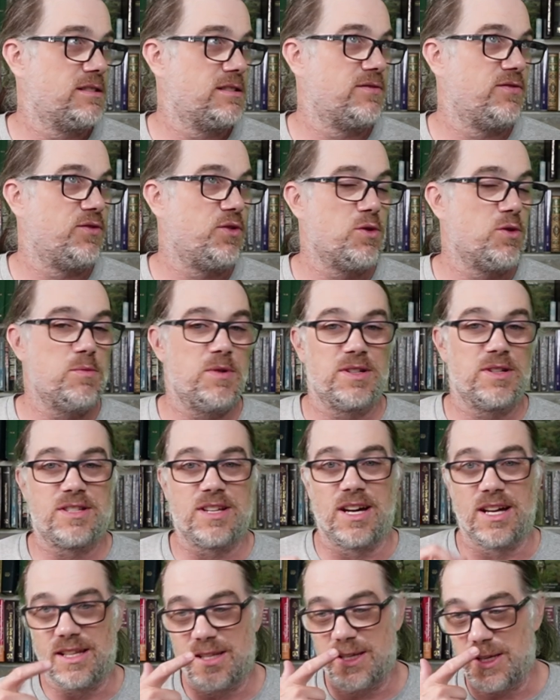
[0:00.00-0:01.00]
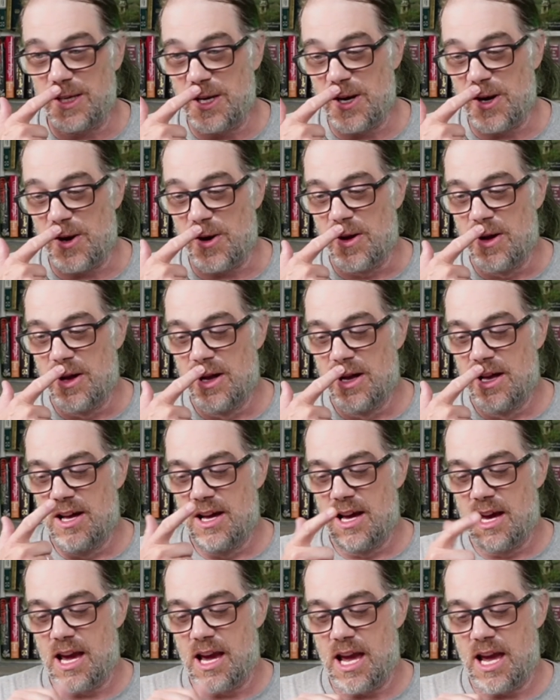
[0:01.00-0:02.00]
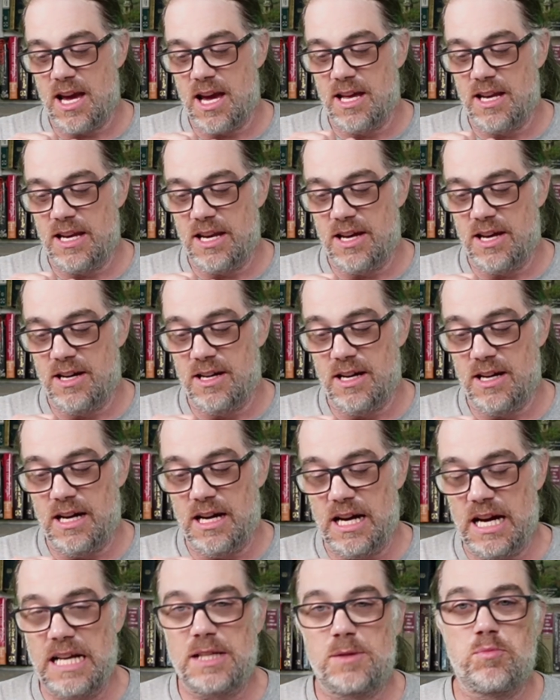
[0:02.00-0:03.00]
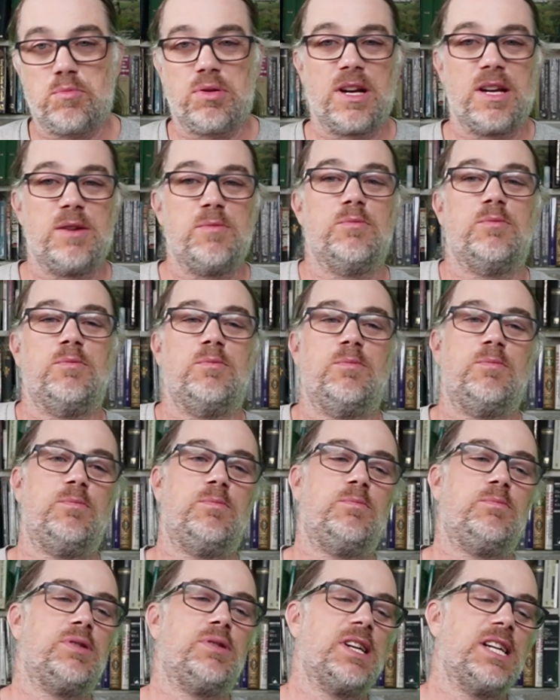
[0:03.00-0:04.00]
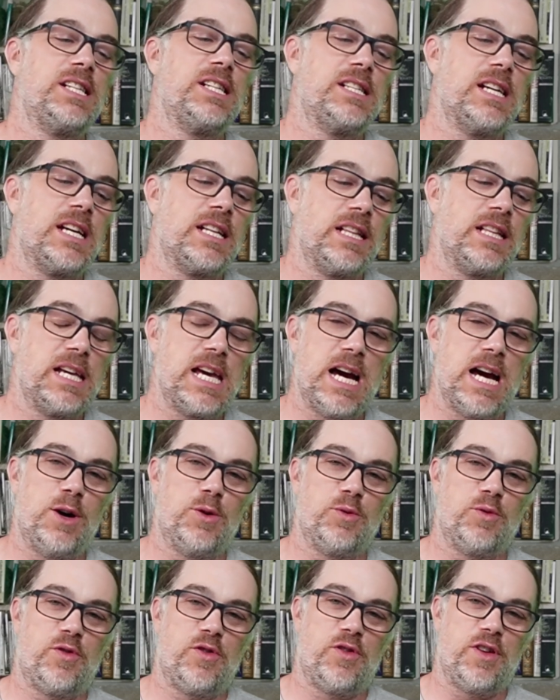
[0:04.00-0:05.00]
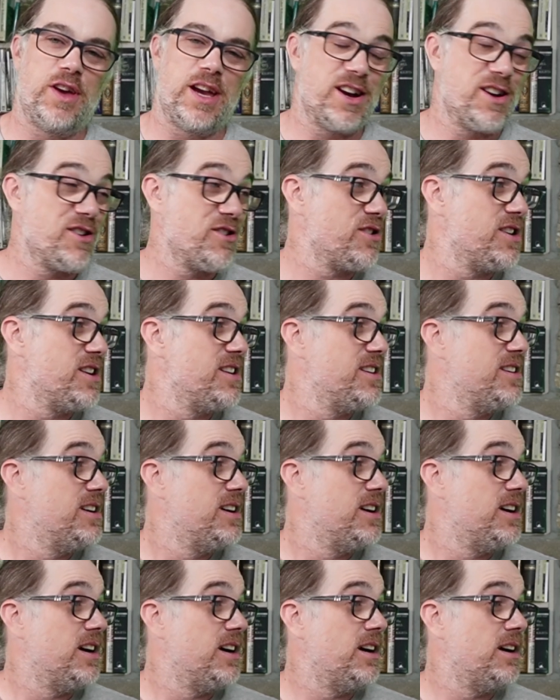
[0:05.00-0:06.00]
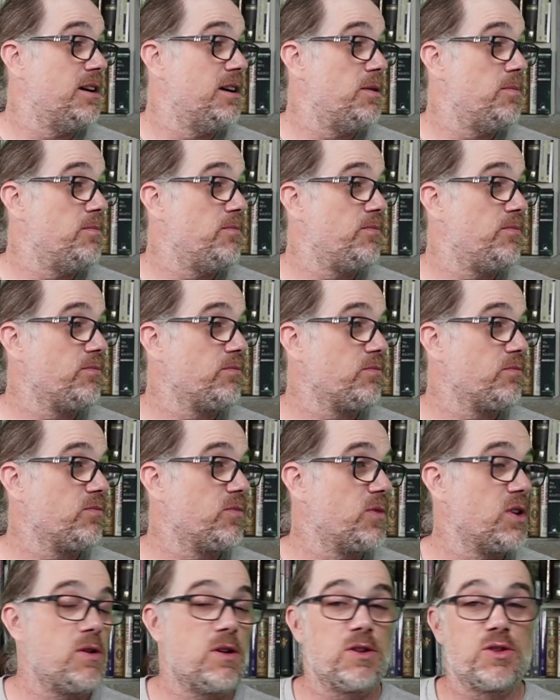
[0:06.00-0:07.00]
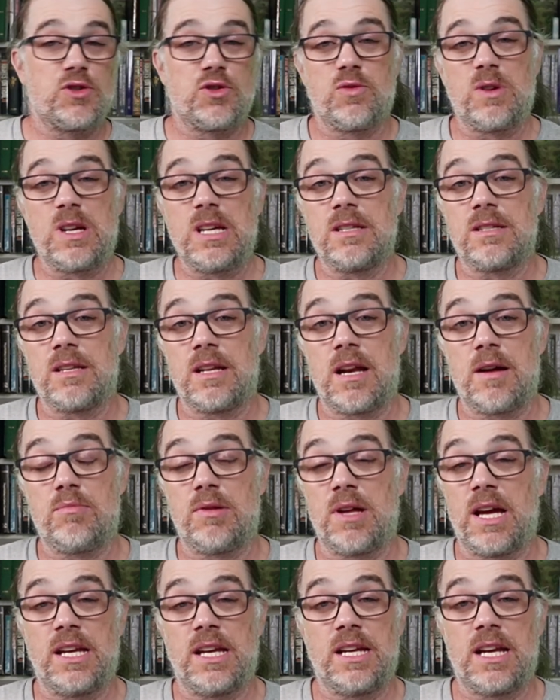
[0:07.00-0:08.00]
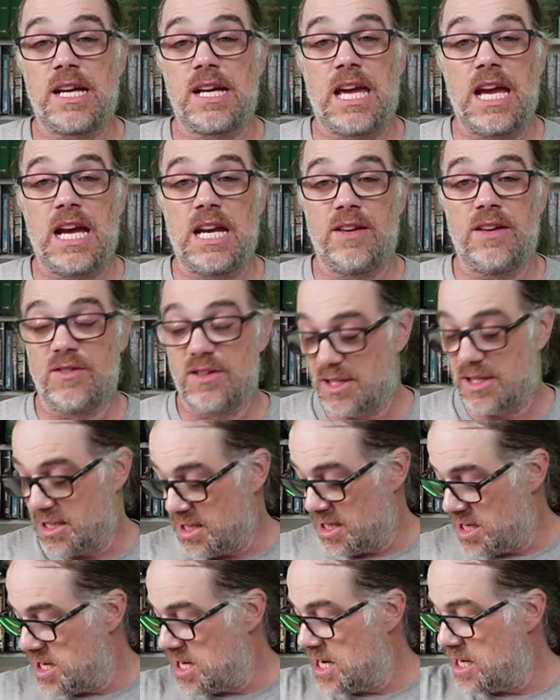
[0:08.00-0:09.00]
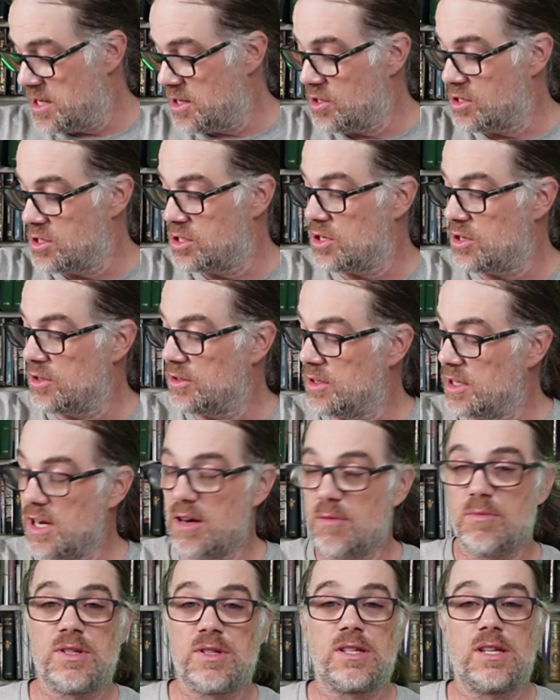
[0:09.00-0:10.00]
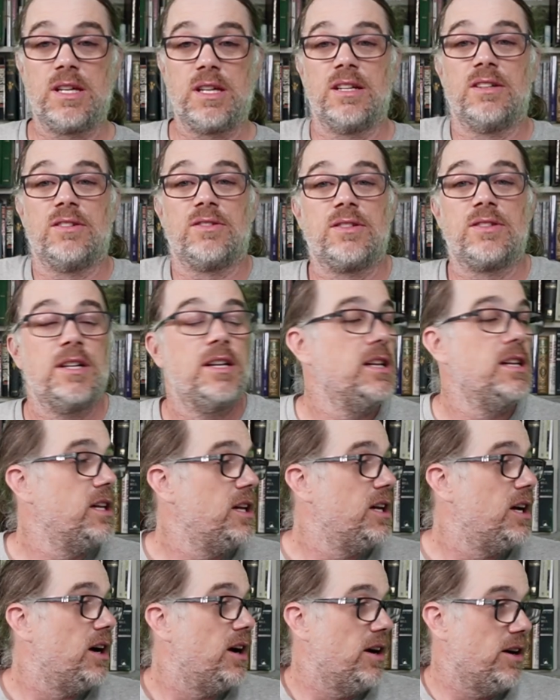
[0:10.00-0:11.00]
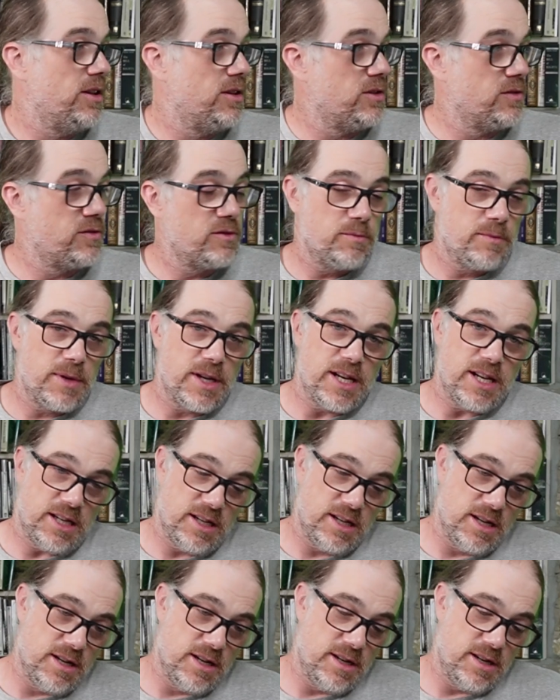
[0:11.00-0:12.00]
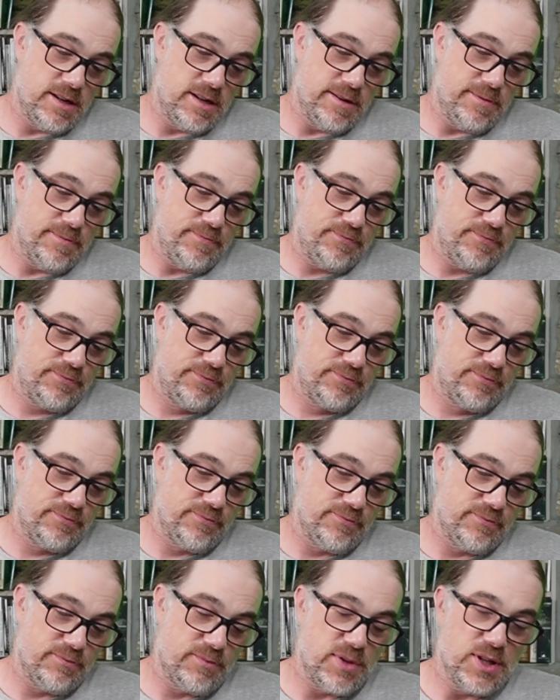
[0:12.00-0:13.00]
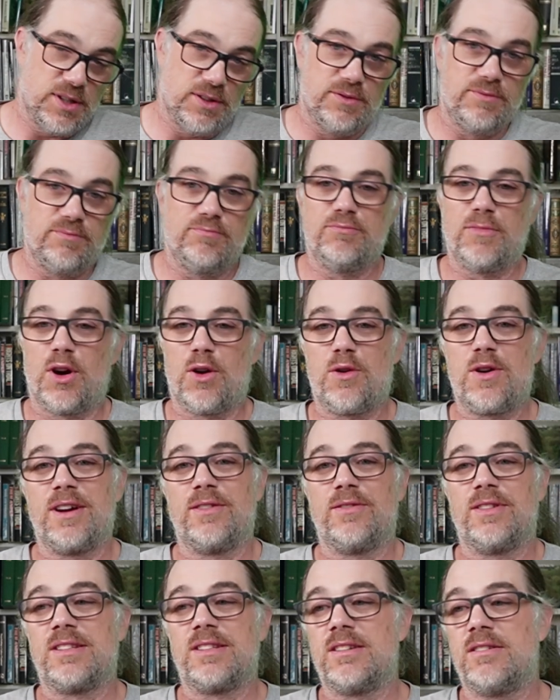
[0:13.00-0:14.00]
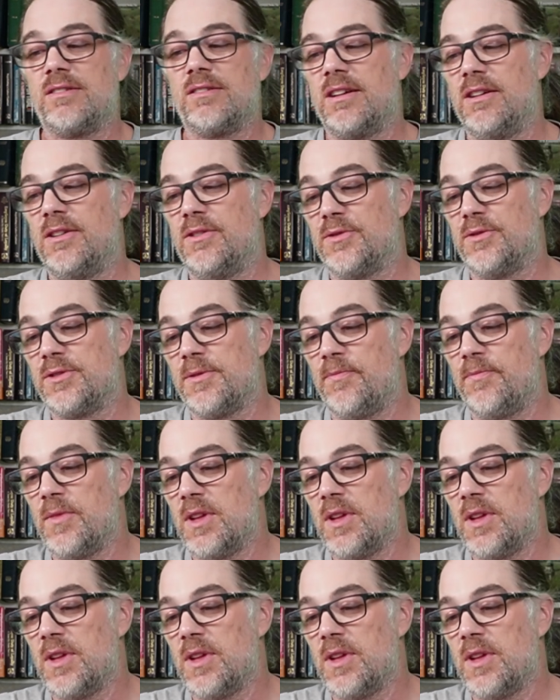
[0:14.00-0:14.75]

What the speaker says: 4 months out of the year, and it's pretty deadly out there. There are trees that I planted I can't even see, and there certainly are mosquitoes all over me. But all right, that's how it goes.